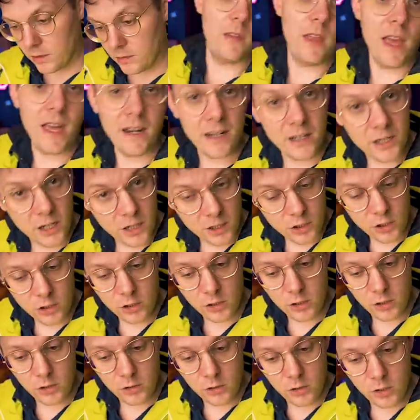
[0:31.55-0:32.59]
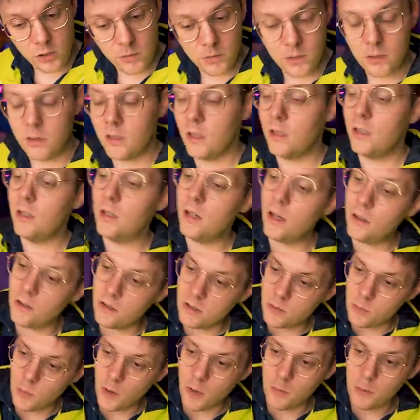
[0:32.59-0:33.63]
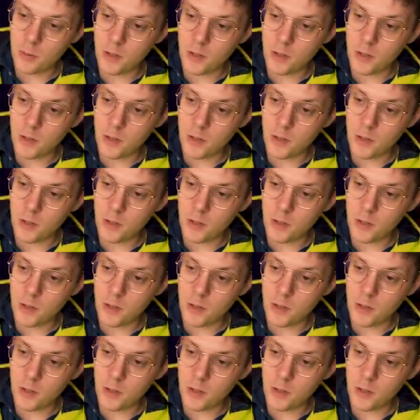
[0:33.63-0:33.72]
That additional YouTuber did another small